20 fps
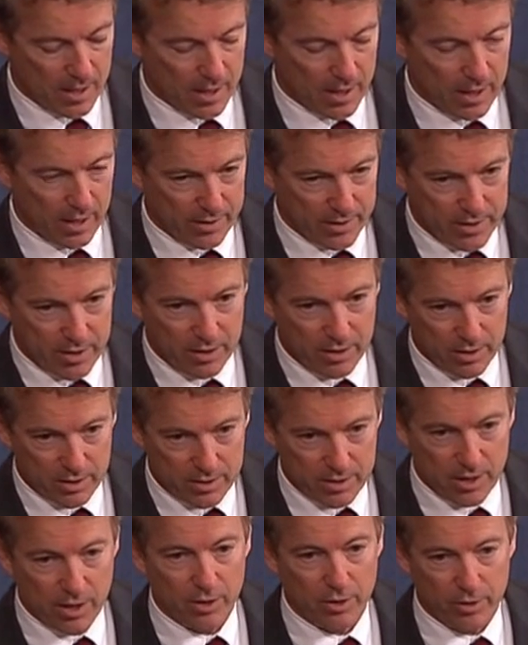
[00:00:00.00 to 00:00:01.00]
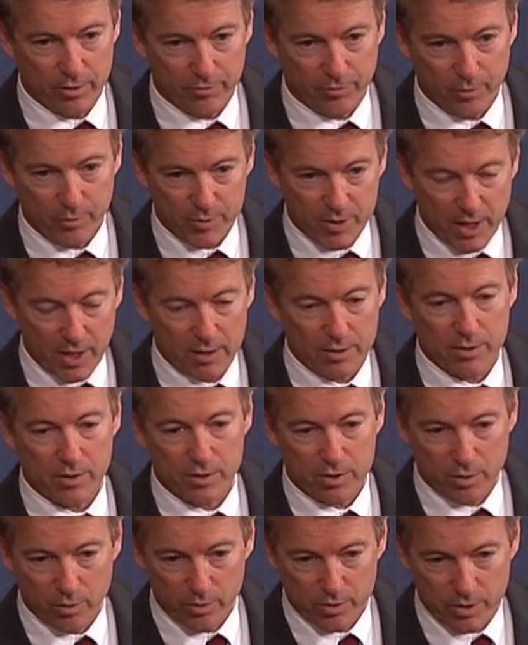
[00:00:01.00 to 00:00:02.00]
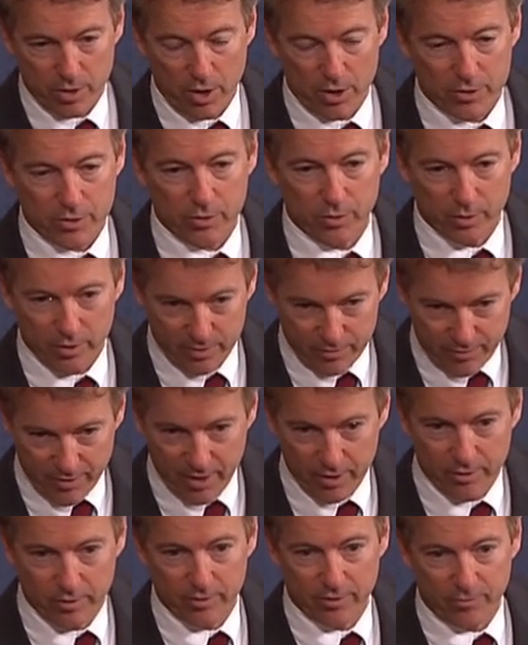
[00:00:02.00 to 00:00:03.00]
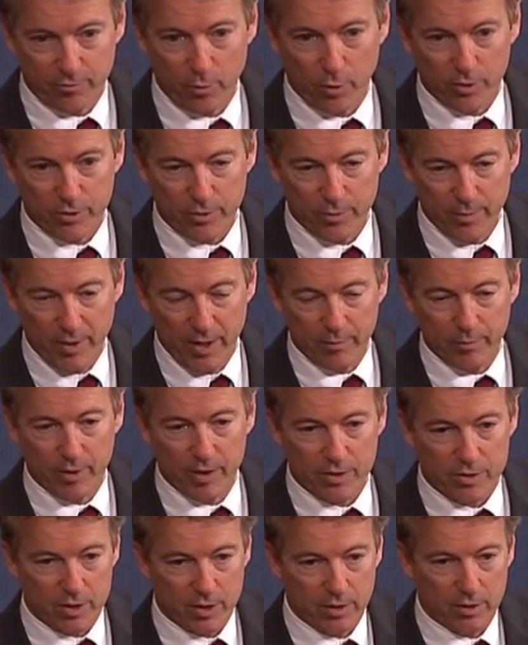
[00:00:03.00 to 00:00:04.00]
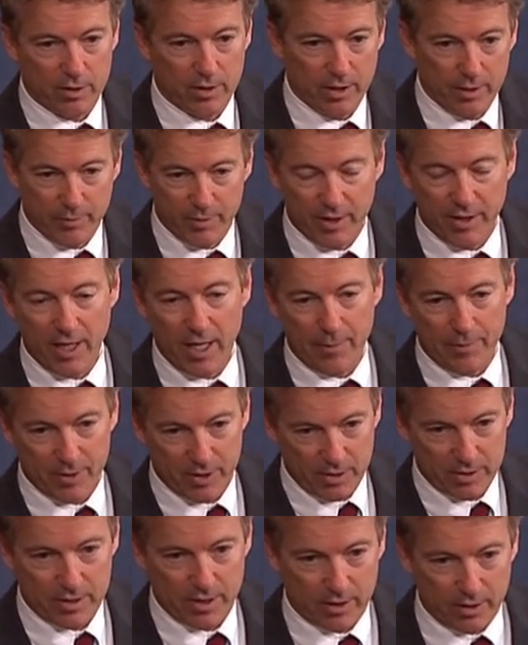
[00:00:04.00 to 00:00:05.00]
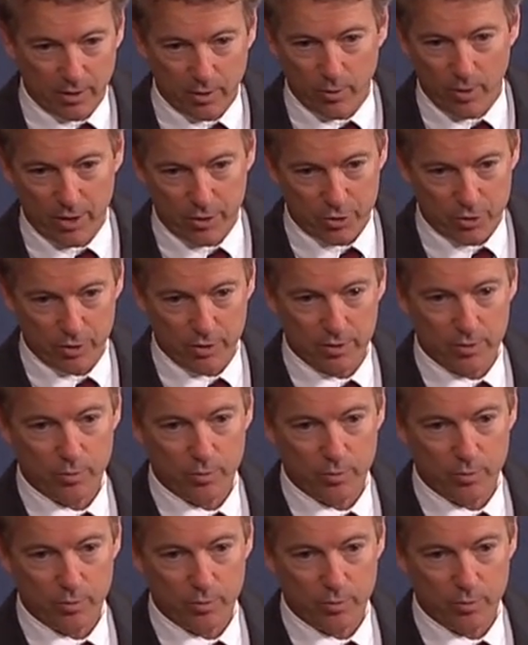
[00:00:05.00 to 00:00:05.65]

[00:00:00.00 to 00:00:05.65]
And I see the senator from Texas, who is also a defender of the Fourth Amendment, is here, and I'd be happy to take a question